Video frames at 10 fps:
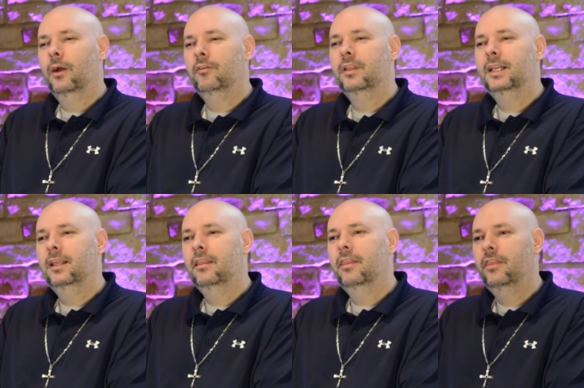I really
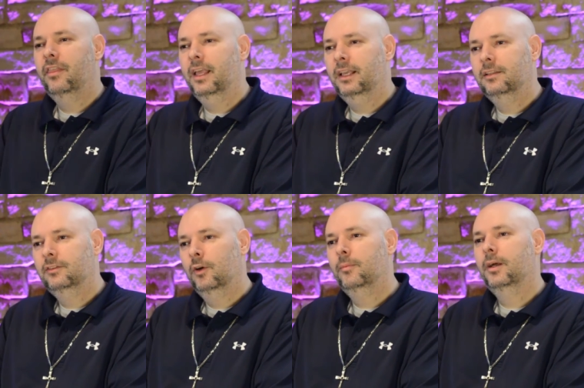didn't think
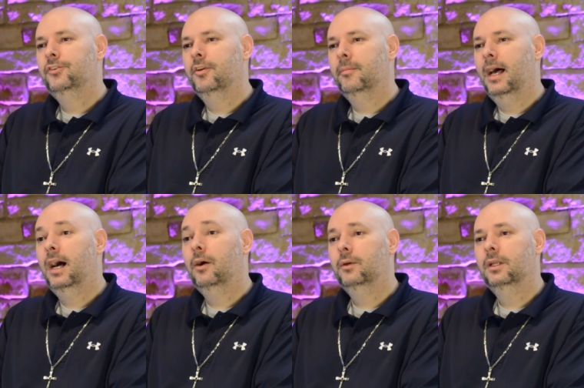so much
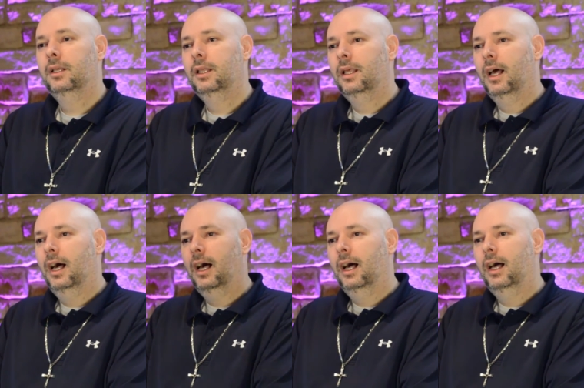about
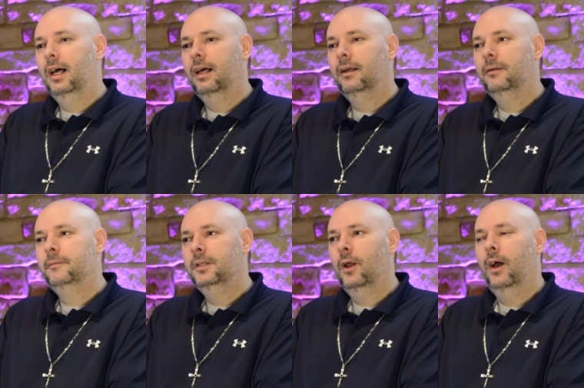uh,
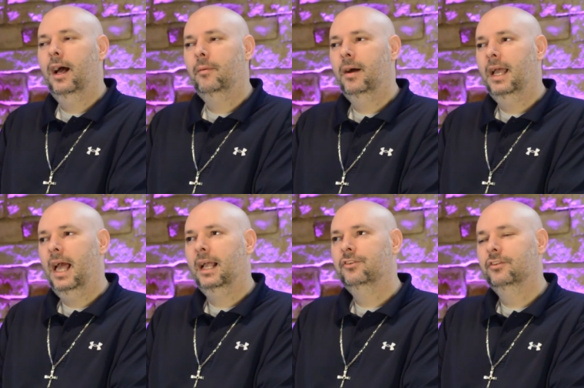you know how my
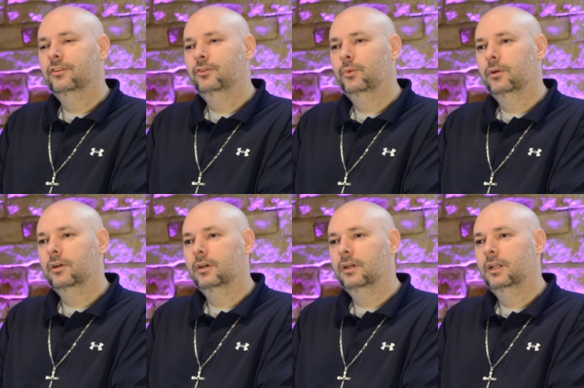actions
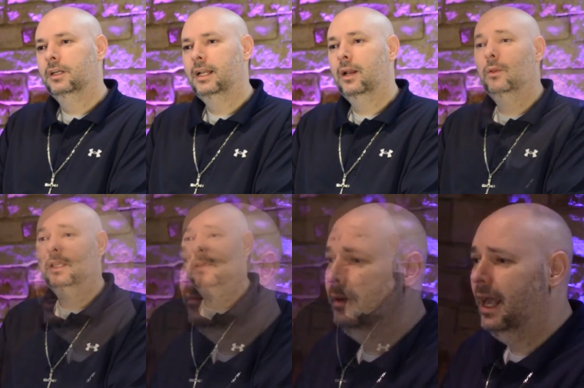were not
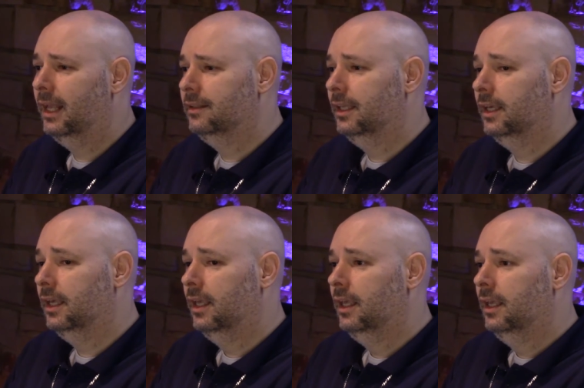only impacting,
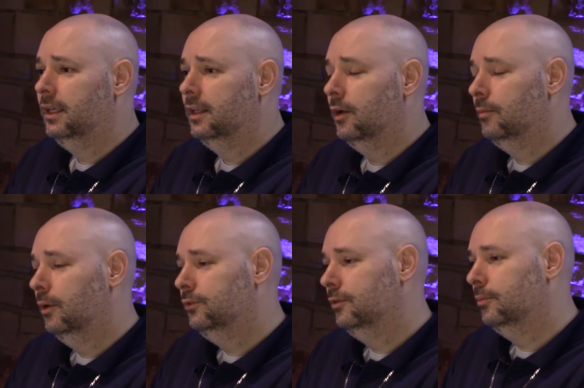you know,
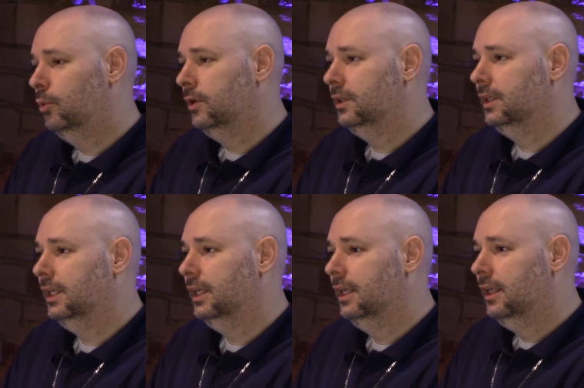most
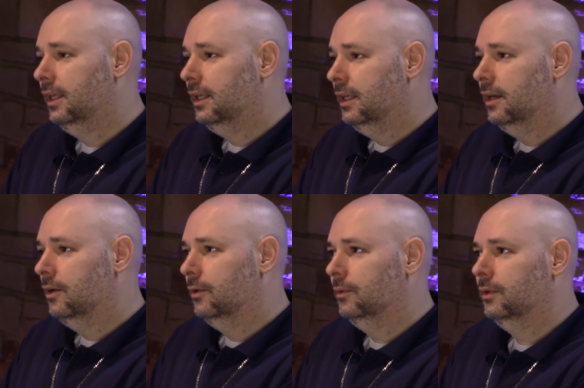importantly, you
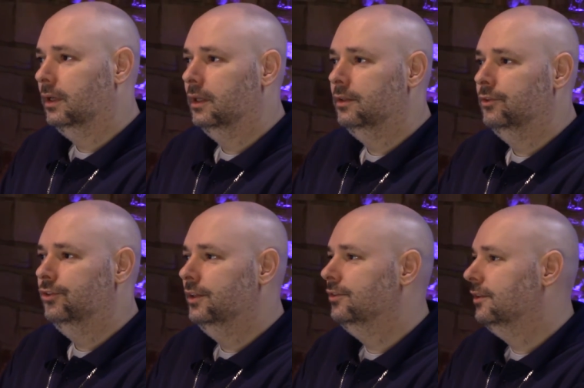know,
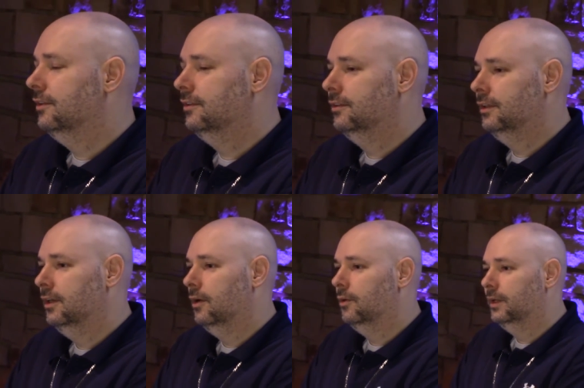Jesus, you
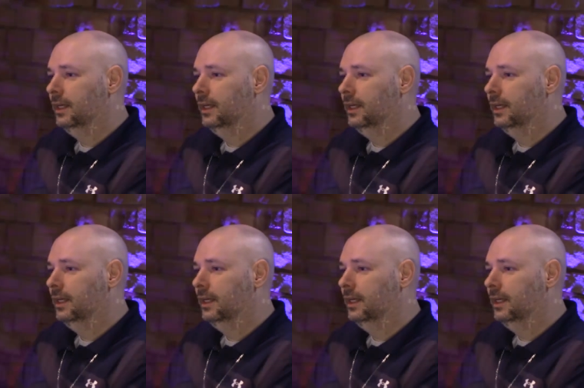know,